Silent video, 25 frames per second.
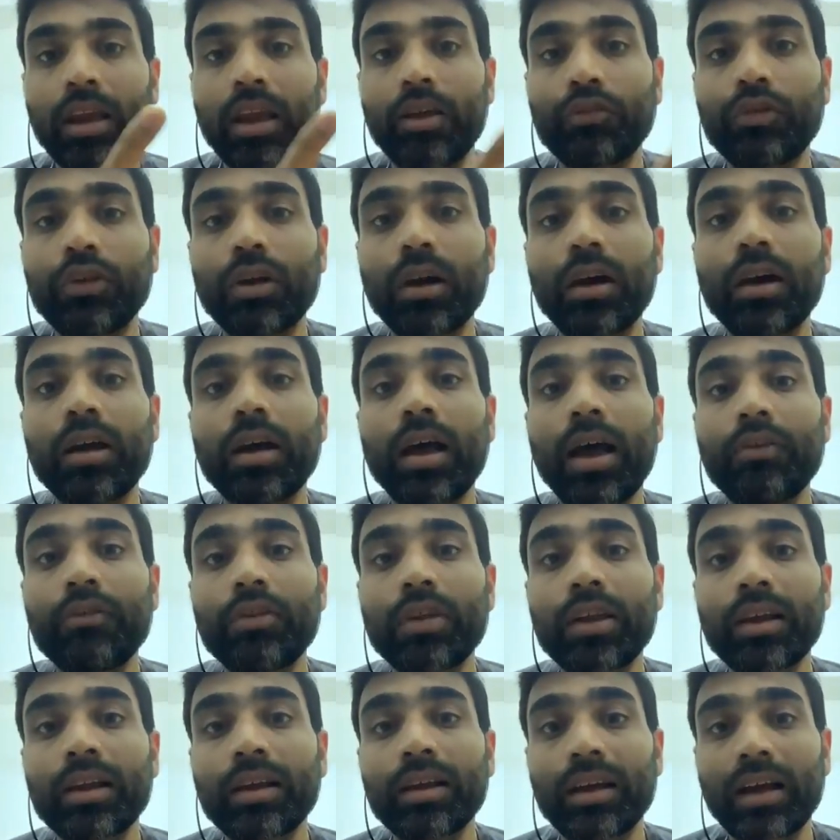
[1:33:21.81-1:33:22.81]
If you are
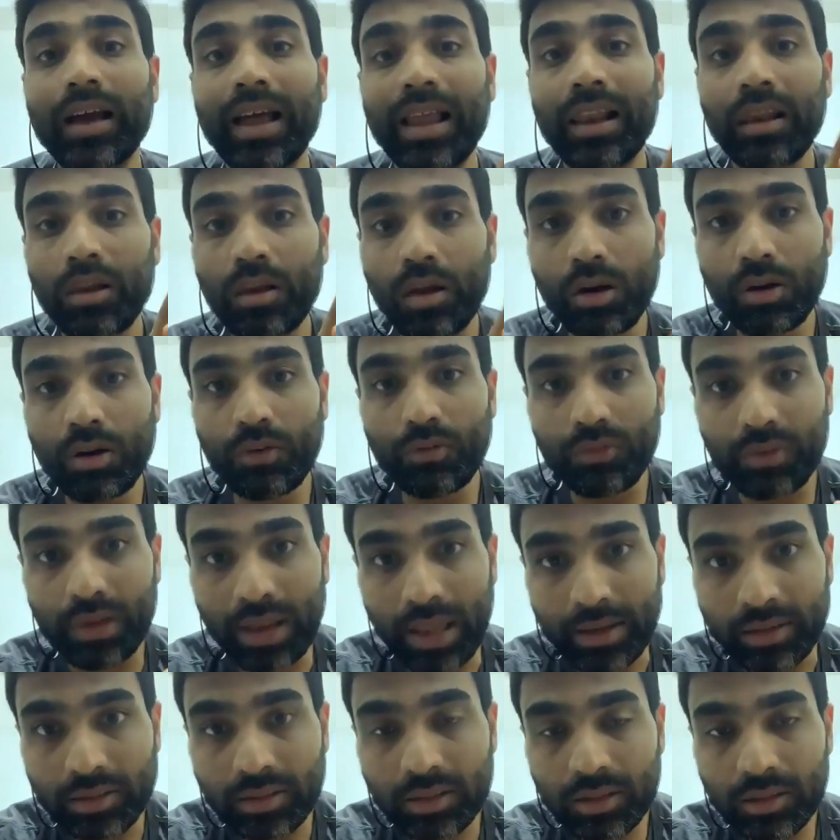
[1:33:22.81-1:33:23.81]
having a lot of
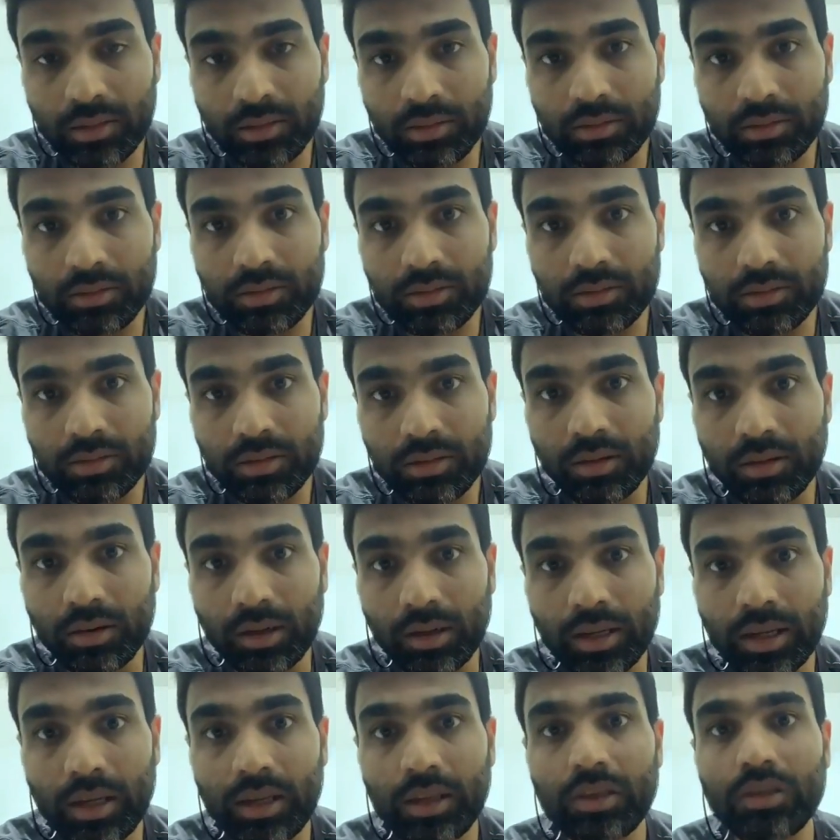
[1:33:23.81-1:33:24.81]
lentils,
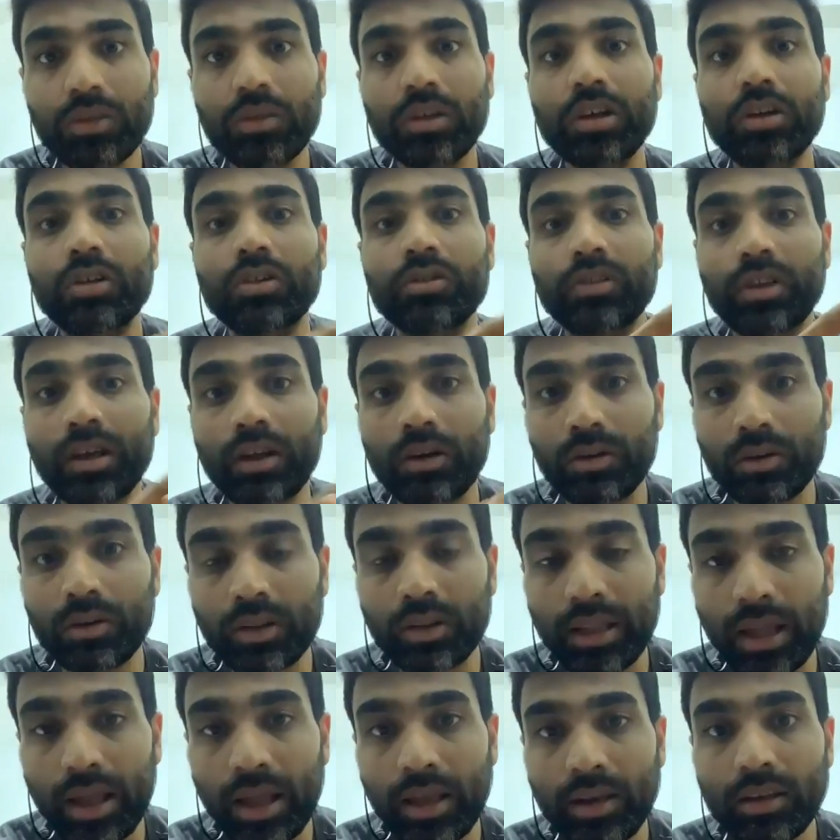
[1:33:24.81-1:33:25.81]
okay, you need to check
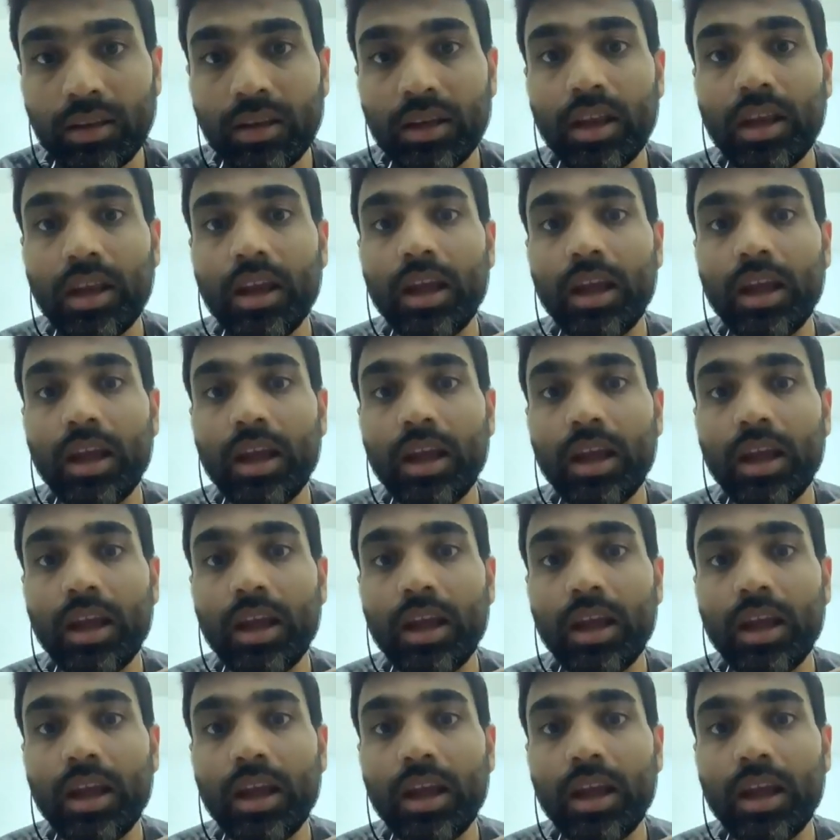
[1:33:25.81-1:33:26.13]
on that.